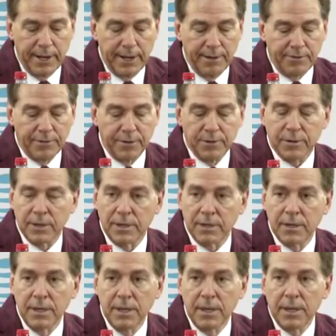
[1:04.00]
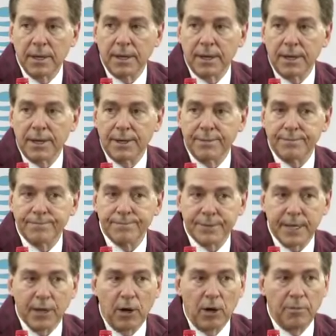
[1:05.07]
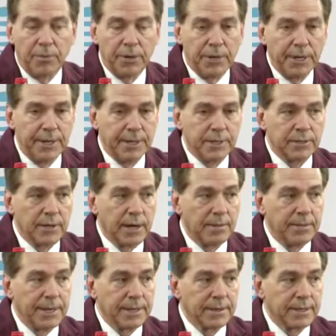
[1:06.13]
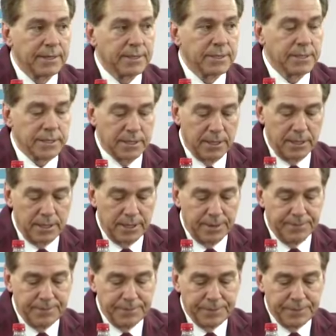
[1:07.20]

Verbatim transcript: effort that um, they all put in to try to make this uh,